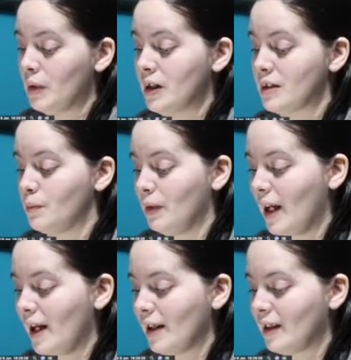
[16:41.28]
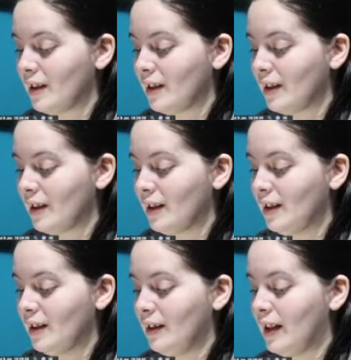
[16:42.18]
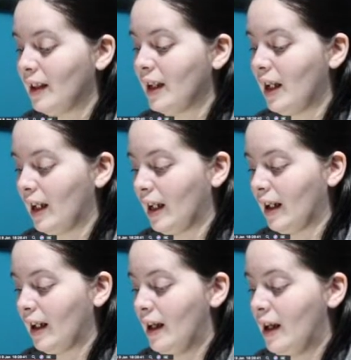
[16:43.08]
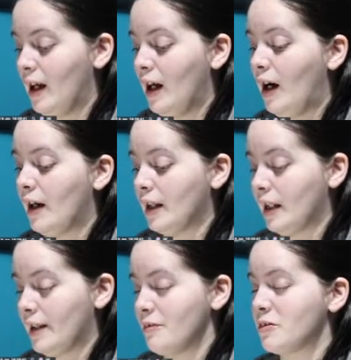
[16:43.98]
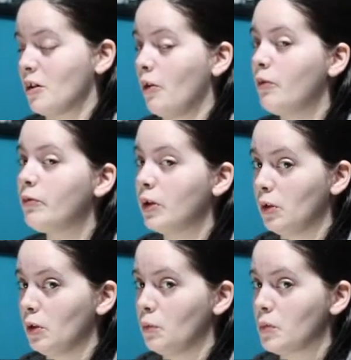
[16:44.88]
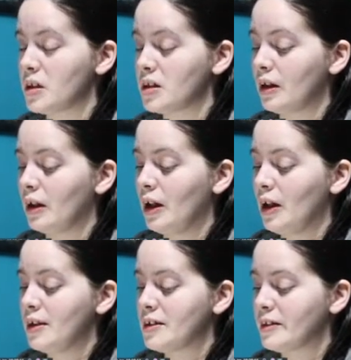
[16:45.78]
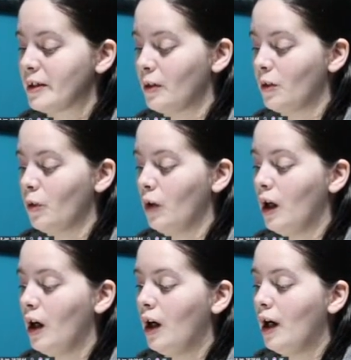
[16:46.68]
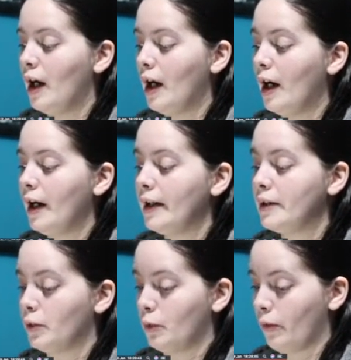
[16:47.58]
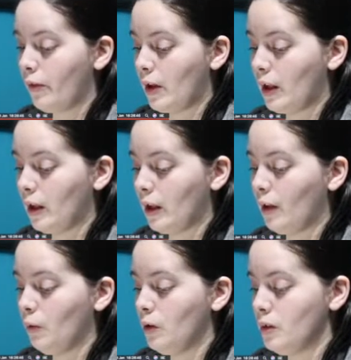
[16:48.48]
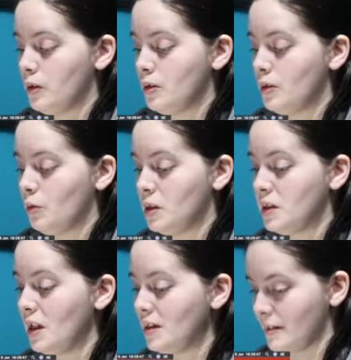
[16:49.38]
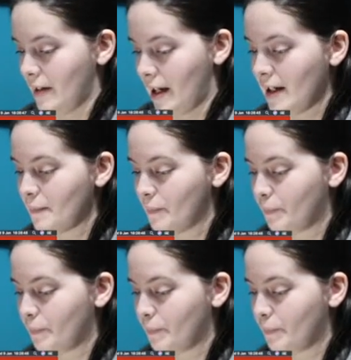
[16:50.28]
It's black like ink and it gives off fumes. So I don't think I want to ingest that.